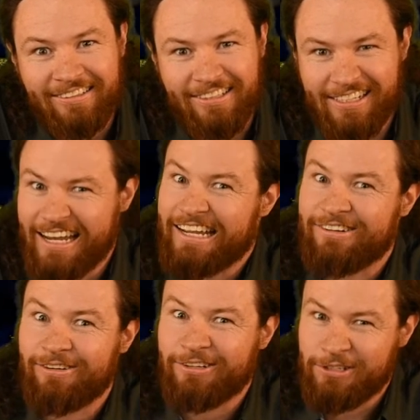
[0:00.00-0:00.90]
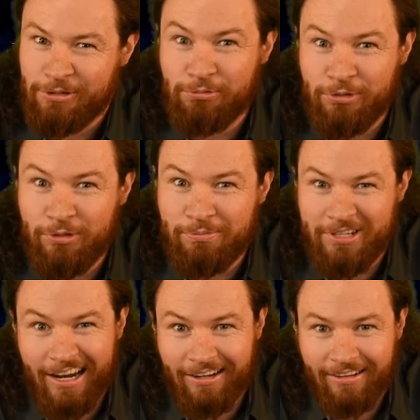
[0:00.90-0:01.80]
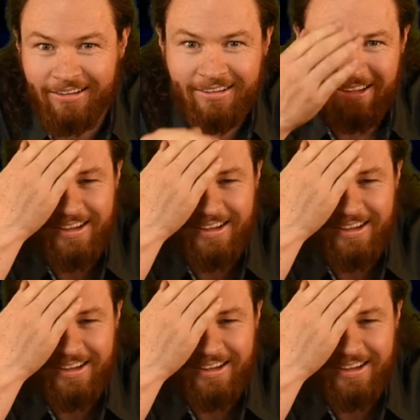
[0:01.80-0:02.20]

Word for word: to PsychCore's YouTube channel.